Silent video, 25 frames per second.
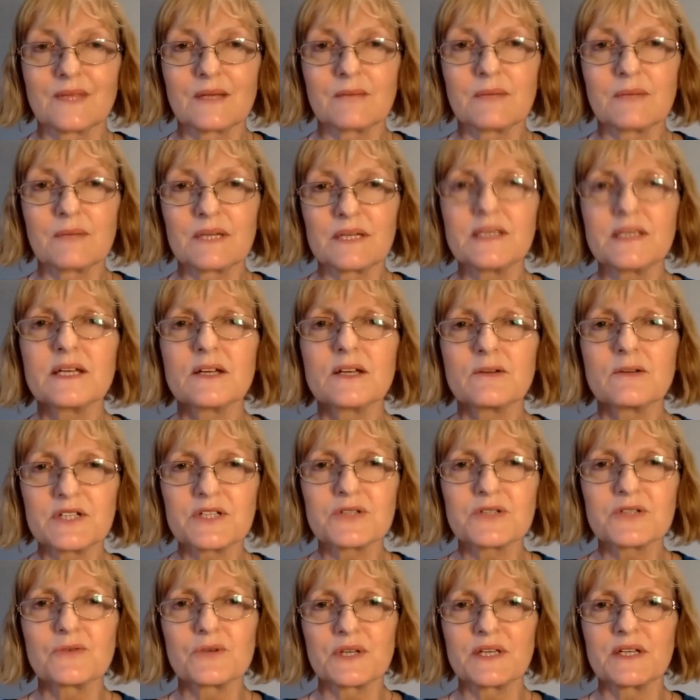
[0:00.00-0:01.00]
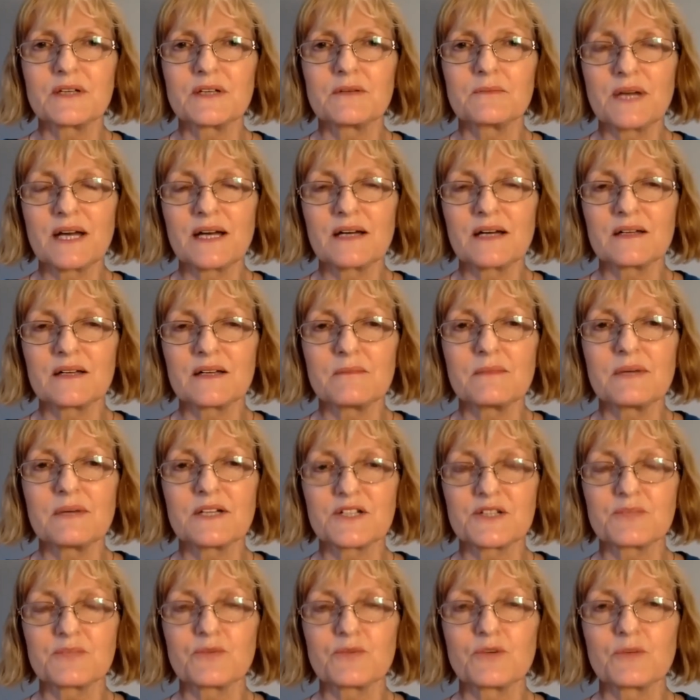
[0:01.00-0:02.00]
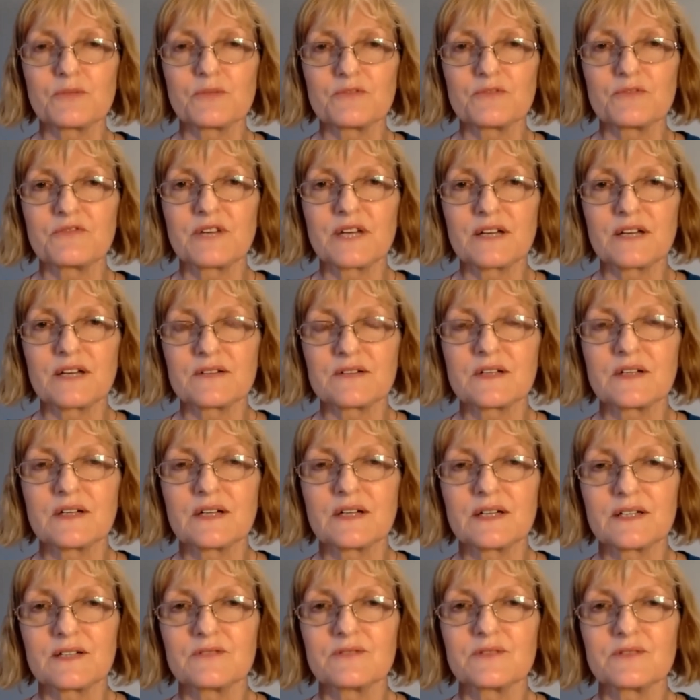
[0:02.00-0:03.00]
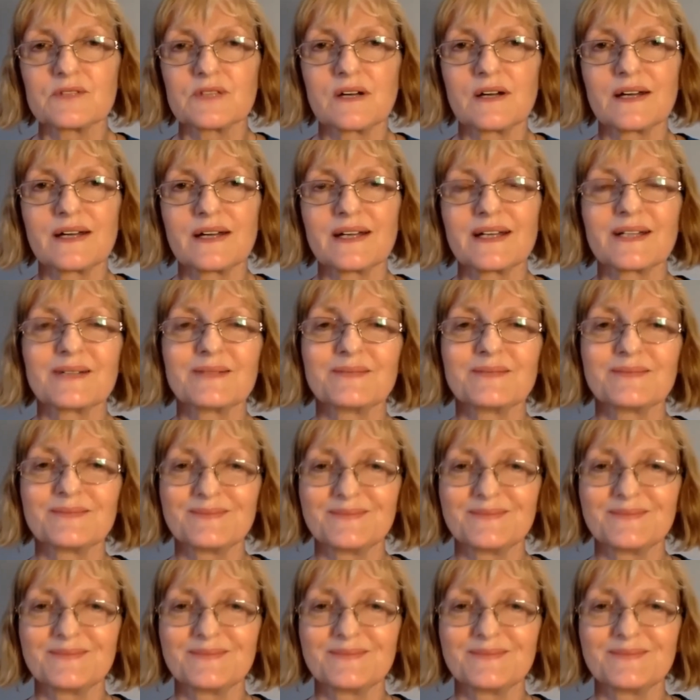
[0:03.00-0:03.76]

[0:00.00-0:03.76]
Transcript: But here we're talking about a much more profound kind of dying.